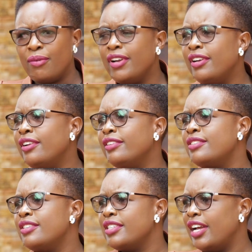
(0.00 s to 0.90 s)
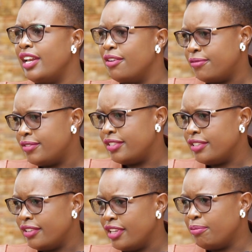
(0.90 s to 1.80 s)
when Caesar left,
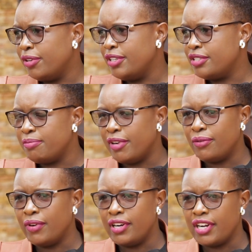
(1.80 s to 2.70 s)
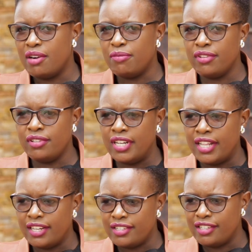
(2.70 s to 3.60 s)
the policeman who had come with the
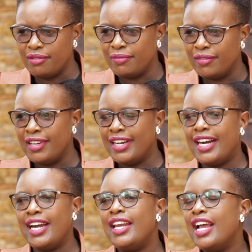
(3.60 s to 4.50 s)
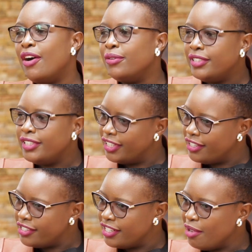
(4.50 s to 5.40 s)
other team, I now
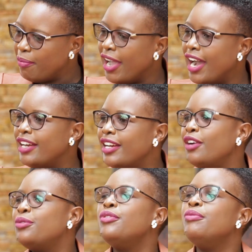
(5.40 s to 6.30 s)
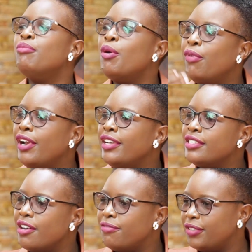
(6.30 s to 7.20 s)
didn't sleep. I had now to
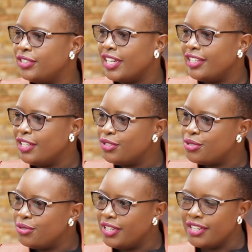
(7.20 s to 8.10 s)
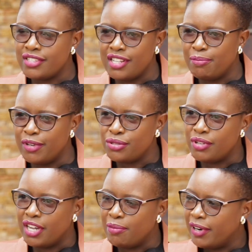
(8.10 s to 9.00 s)
mobilize afresh and tell students the place
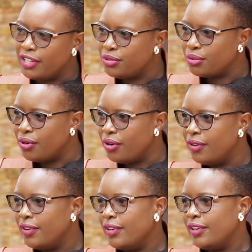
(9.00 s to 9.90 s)
you had planned to go,